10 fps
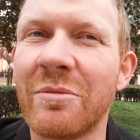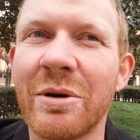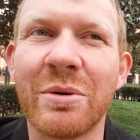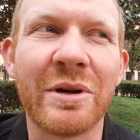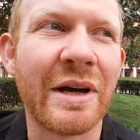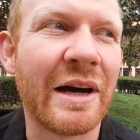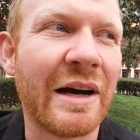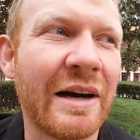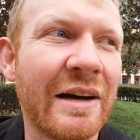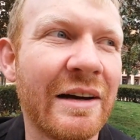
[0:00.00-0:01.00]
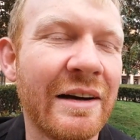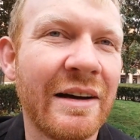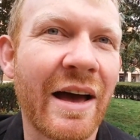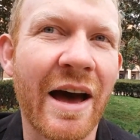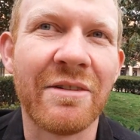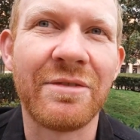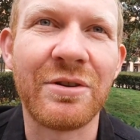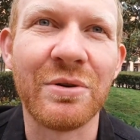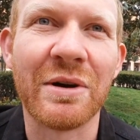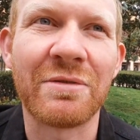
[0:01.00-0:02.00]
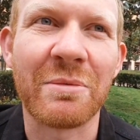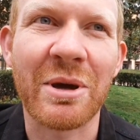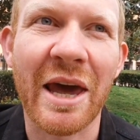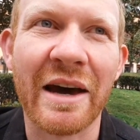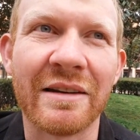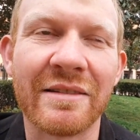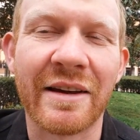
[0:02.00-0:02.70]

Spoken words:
we would have tuna from cans,